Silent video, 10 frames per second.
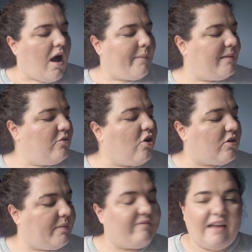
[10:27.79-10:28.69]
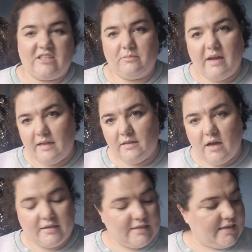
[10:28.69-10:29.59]
I mean, I'm not going to be flashing my
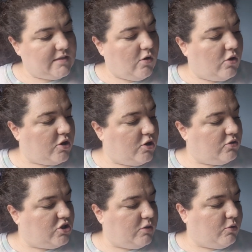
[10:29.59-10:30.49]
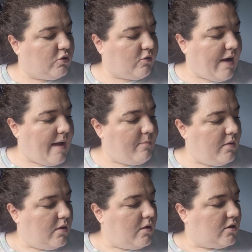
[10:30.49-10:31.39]
undies on YouTube or the gram,
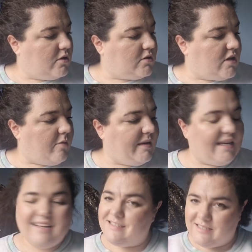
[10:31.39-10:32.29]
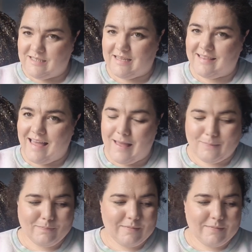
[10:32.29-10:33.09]
because nobody needs to see that.